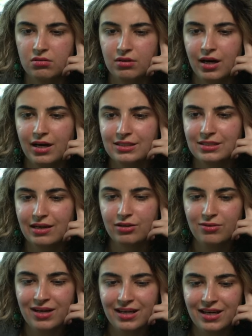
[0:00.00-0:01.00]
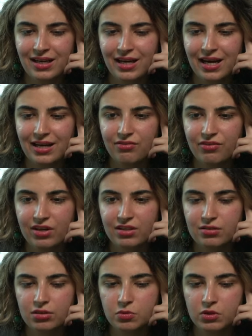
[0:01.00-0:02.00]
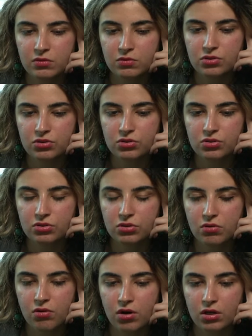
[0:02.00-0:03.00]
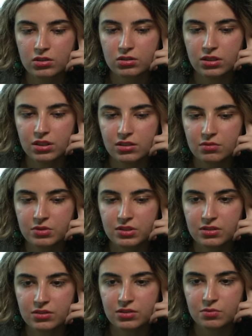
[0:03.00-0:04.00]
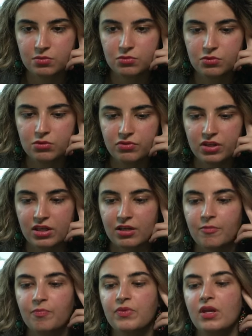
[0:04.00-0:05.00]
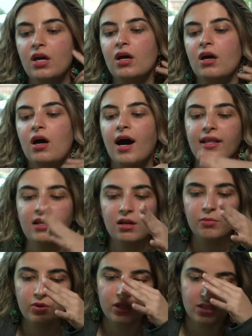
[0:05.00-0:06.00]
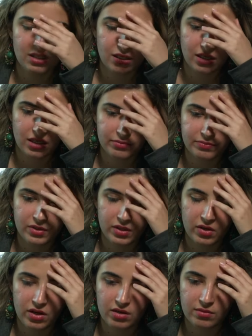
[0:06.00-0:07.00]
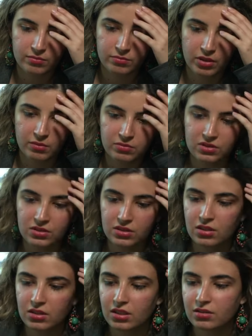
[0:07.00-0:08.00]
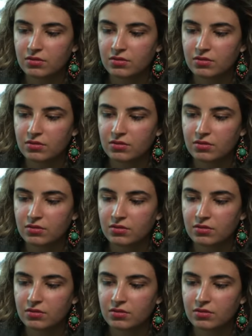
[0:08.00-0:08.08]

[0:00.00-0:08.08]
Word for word: I, I knew I kind of had advantage, but it was just so hard to get the pieces moving. I ended up winning the game, um, but I'm still gonna like